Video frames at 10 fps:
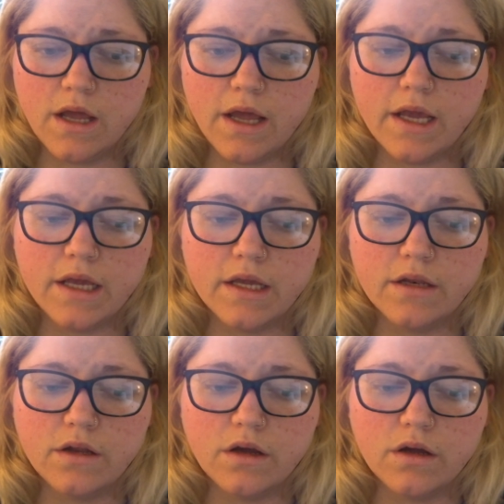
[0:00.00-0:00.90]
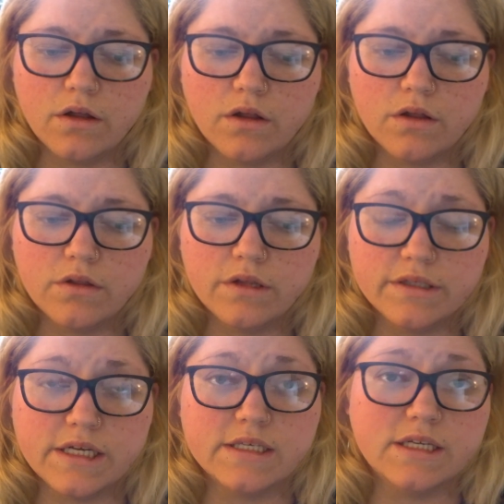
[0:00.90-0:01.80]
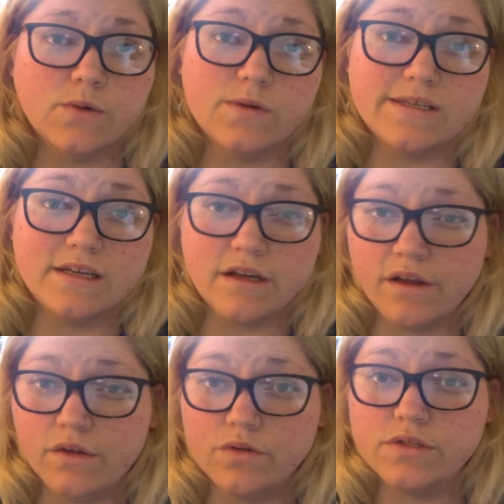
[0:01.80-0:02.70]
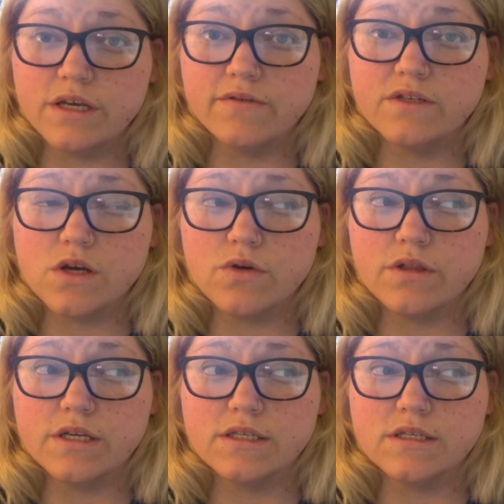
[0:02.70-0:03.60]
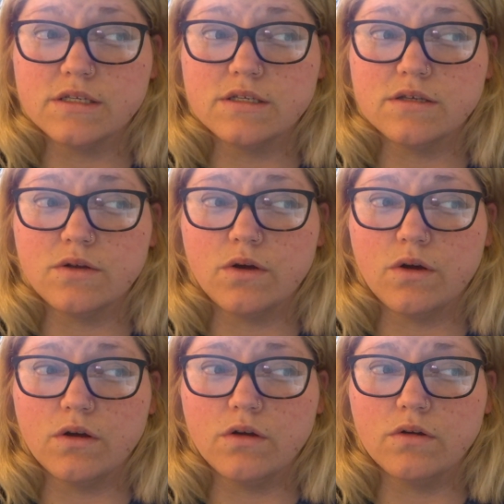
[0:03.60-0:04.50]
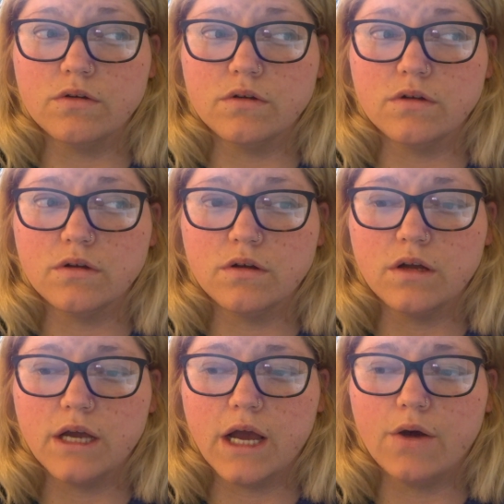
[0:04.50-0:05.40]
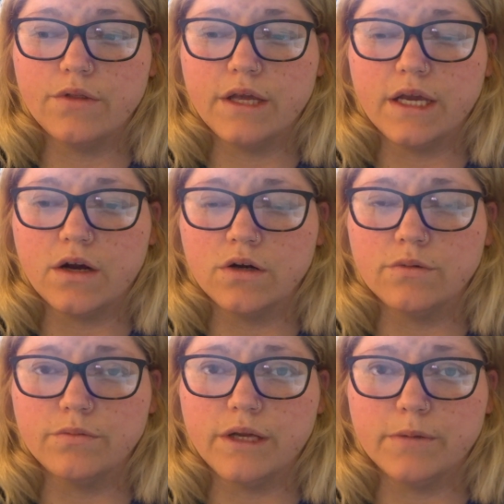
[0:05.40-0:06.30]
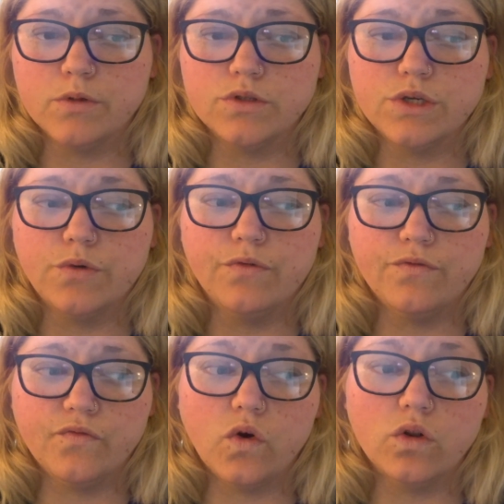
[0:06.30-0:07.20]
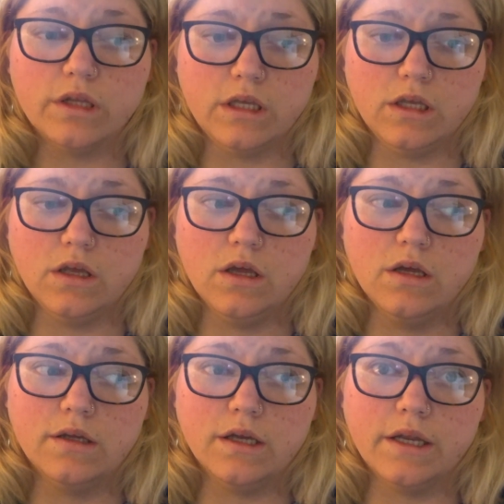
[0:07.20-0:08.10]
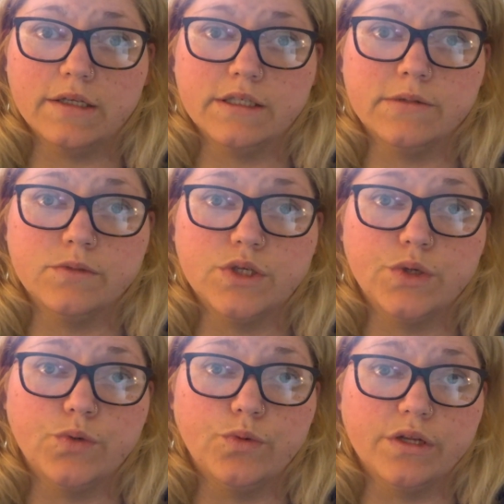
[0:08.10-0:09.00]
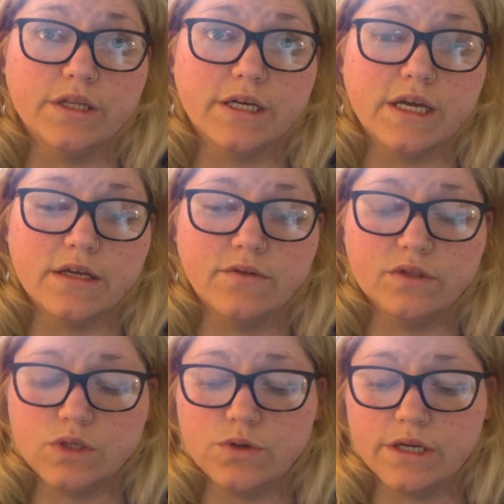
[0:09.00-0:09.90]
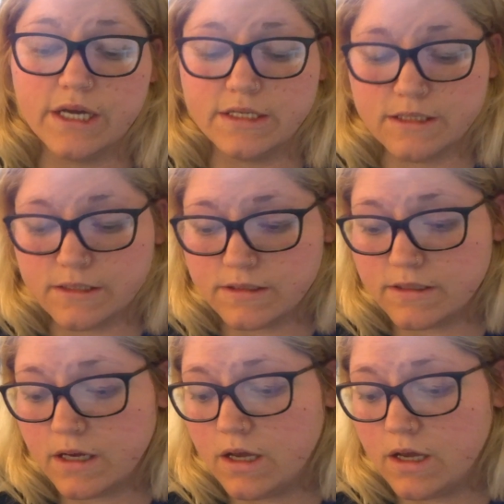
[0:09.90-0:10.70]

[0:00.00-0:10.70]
and the testing was inconclusive so this is how they aren't able to fully connect him to one of the to the cases.